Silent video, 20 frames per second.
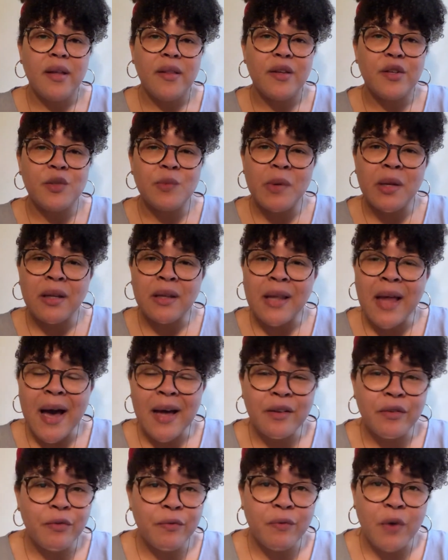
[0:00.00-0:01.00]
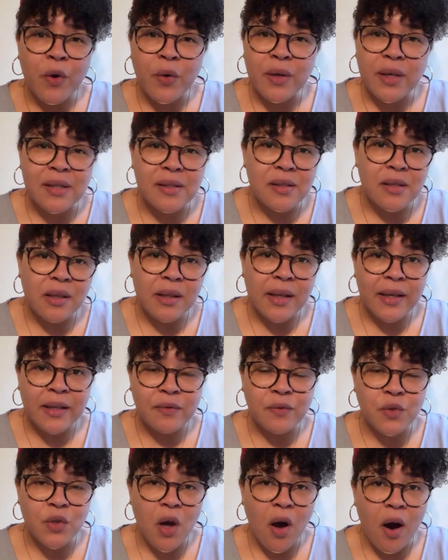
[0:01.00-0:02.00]
there's been a lot of focus, a lot
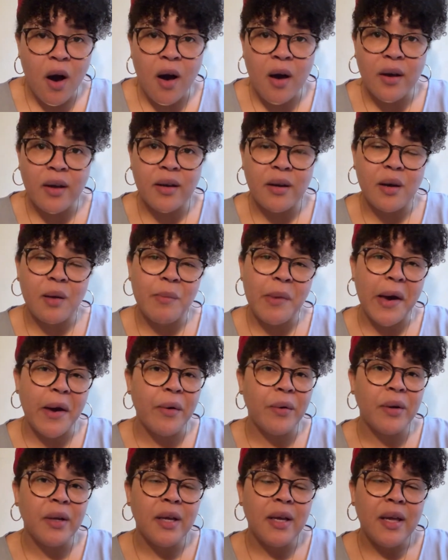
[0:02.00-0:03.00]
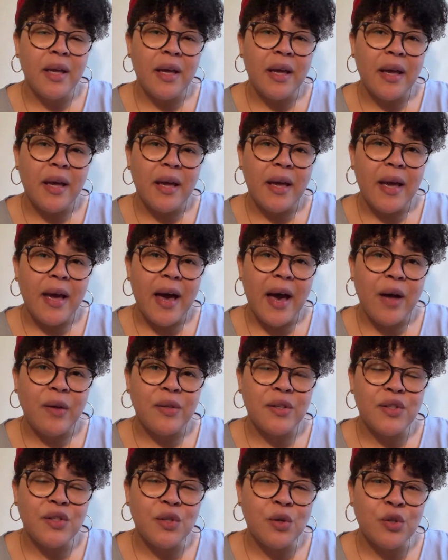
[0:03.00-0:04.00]
of talk about how
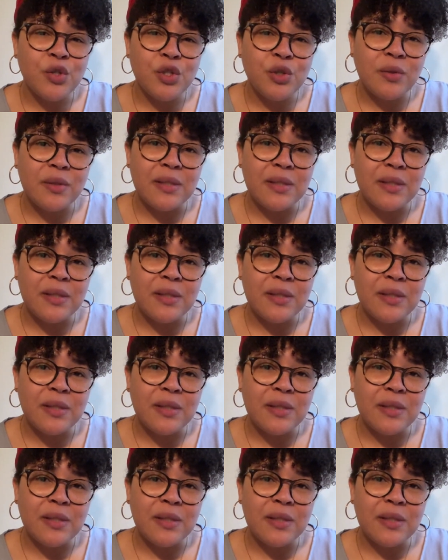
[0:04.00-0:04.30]
the social